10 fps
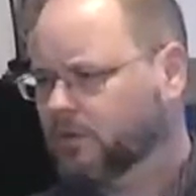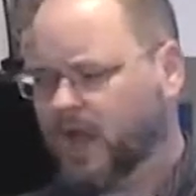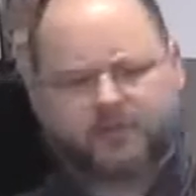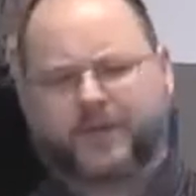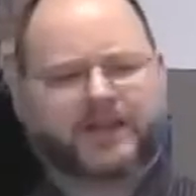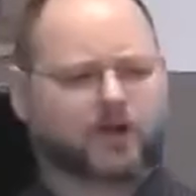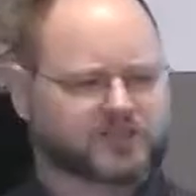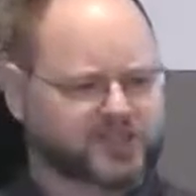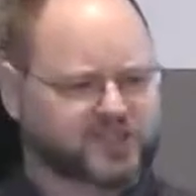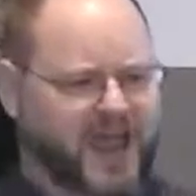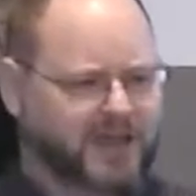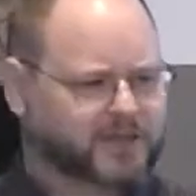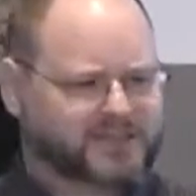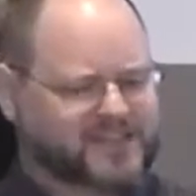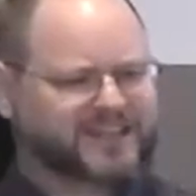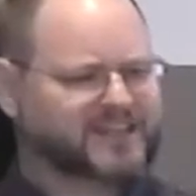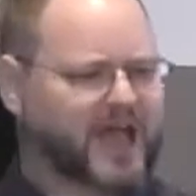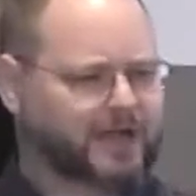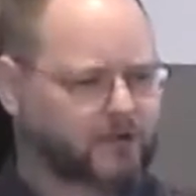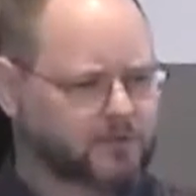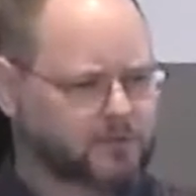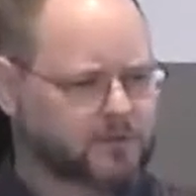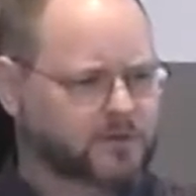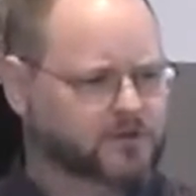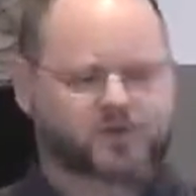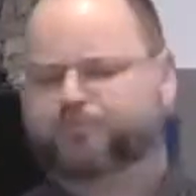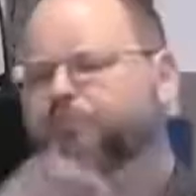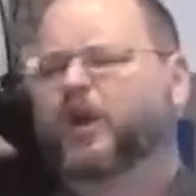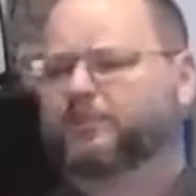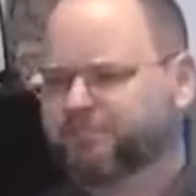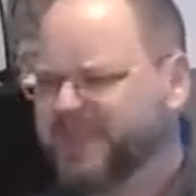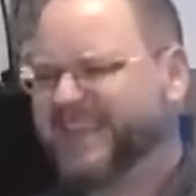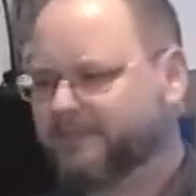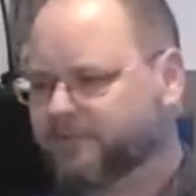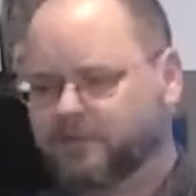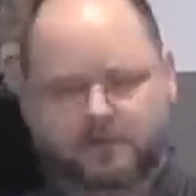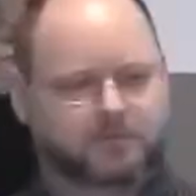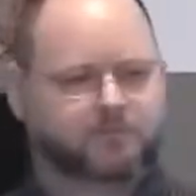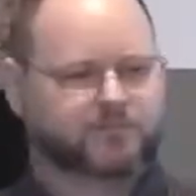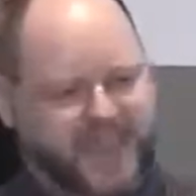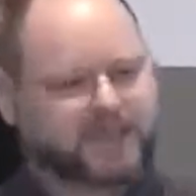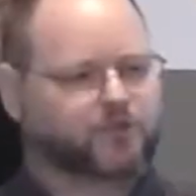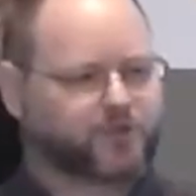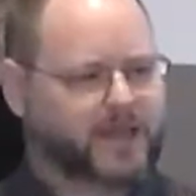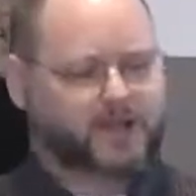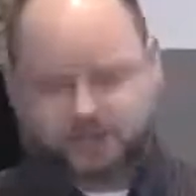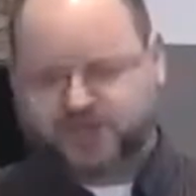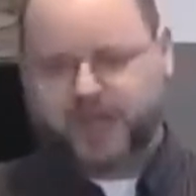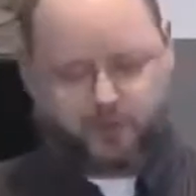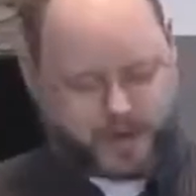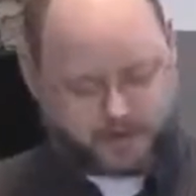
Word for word: Everybody calls it The Shack. That's not the title. Just point of peeve. Thank you for that little segue.